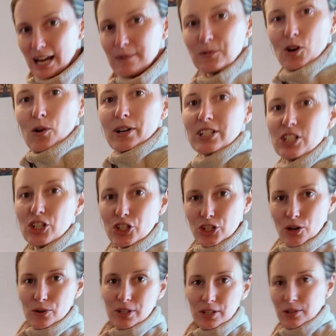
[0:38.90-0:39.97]
I'm going to
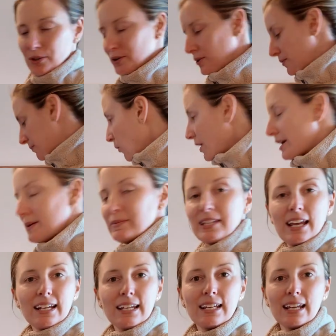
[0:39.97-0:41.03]
show you what I'm
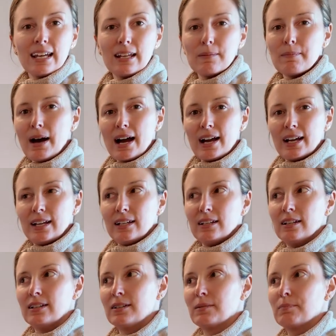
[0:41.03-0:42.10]
taking in
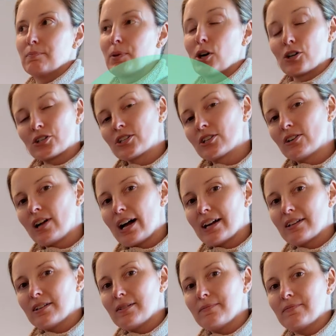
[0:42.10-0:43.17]
my personal
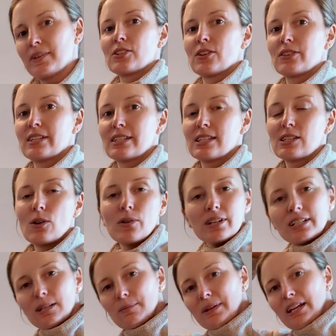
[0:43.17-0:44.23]
item. So this is
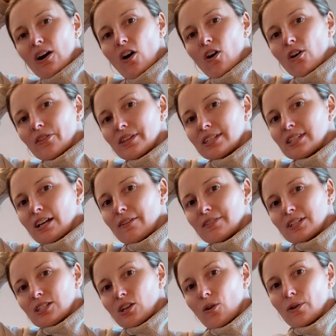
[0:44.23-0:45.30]
going to be all the stuff
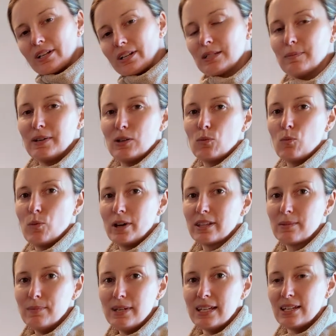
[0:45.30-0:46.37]
that's going to be
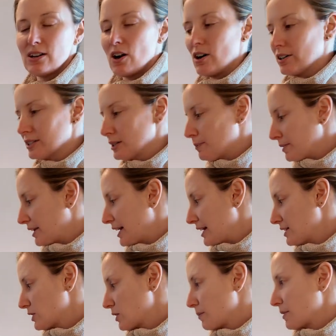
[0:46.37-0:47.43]
with me on the
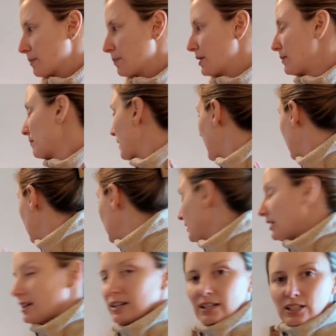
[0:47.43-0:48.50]
plane. So I'm gonna put
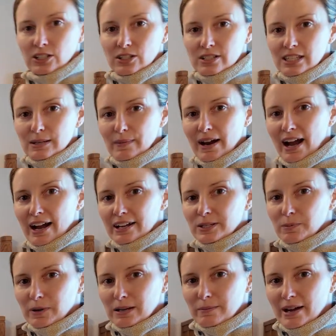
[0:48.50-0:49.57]
you can see my
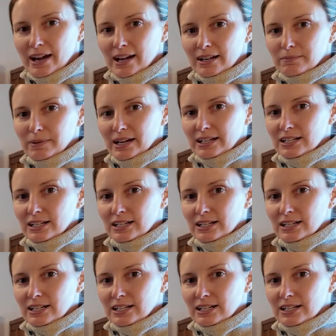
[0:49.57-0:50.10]
Osprey bag back